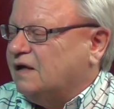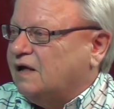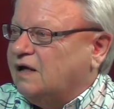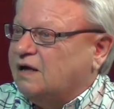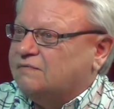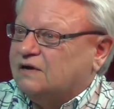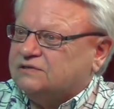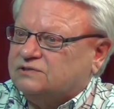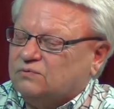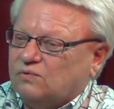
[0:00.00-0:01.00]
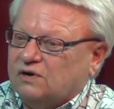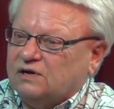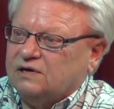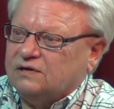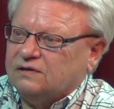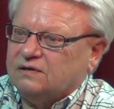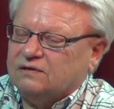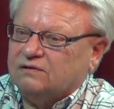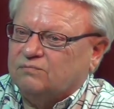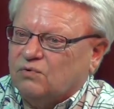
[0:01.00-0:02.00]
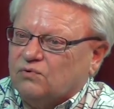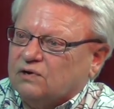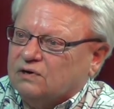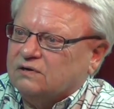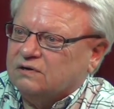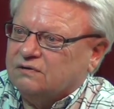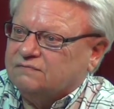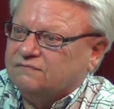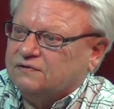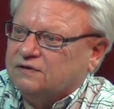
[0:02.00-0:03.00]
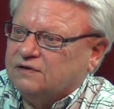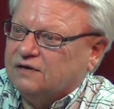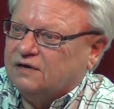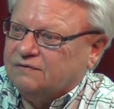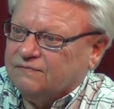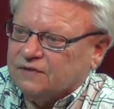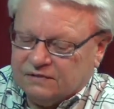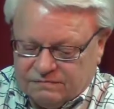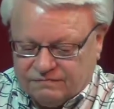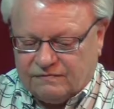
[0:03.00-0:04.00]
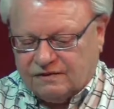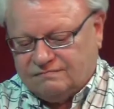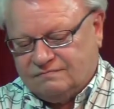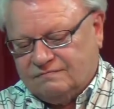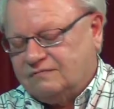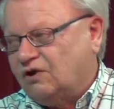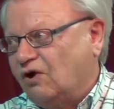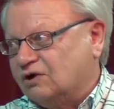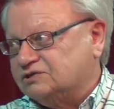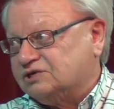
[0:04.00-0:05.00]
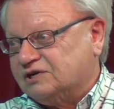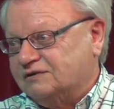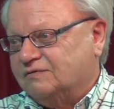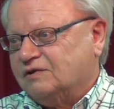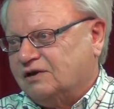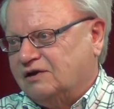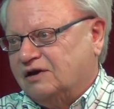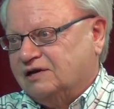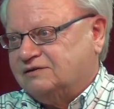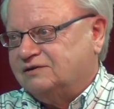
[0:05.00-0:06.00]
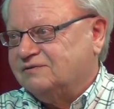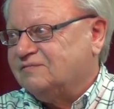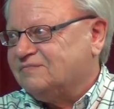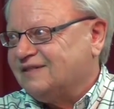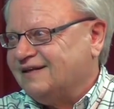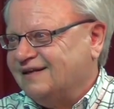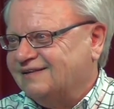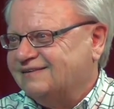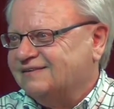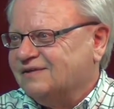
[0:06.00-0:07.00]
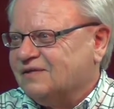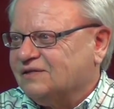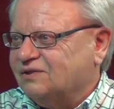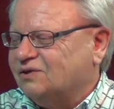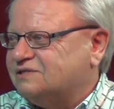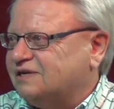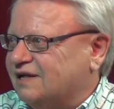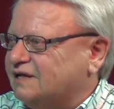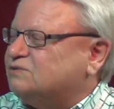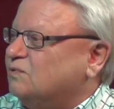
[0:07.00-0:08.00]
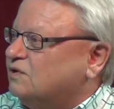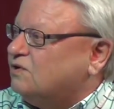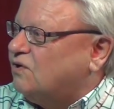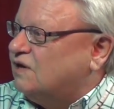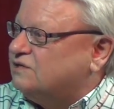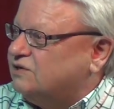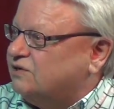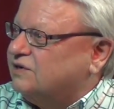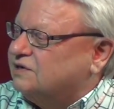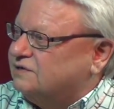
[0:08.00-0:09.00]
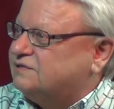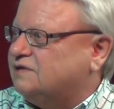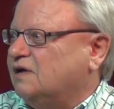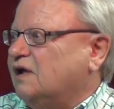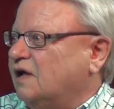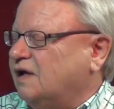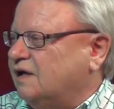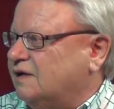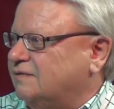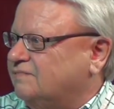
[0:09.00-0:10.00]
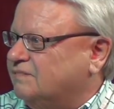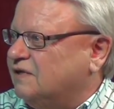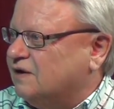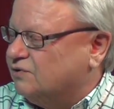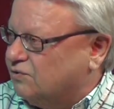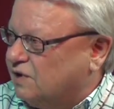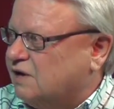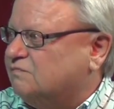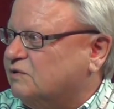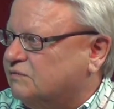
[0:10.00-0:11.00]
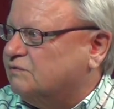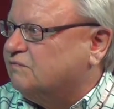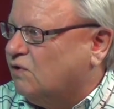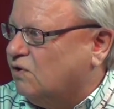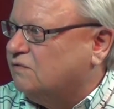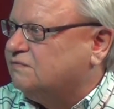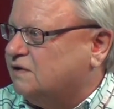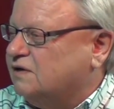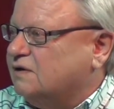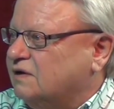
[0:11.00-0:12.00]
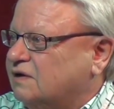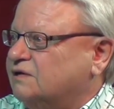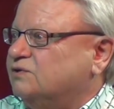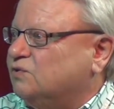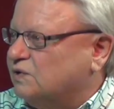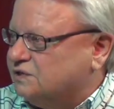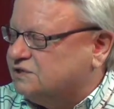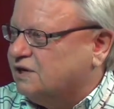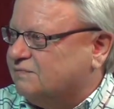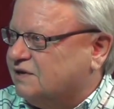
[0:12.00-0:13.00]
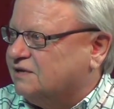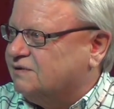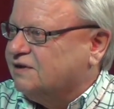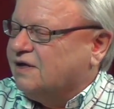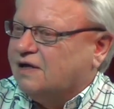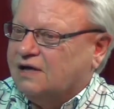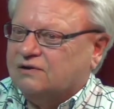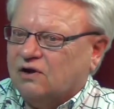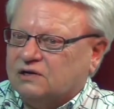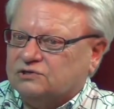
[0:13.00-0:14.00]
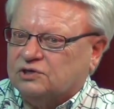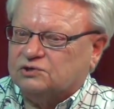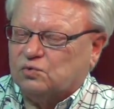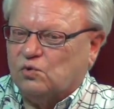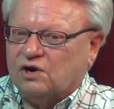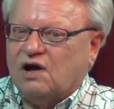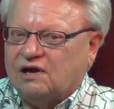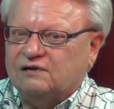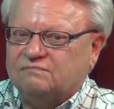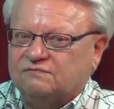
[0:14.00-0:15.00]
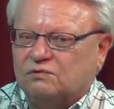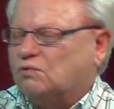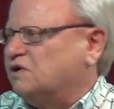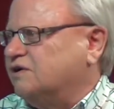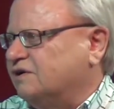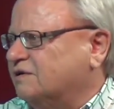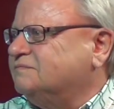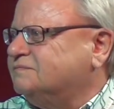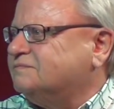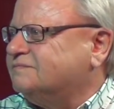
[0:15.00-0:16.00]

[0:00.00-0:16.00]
And that's the way the board of the Arts Connect. The classy mug there, very nice. Looks at, that's one of the criteria is that you have been involved and doing something and not just one item for 1 year. Yeah.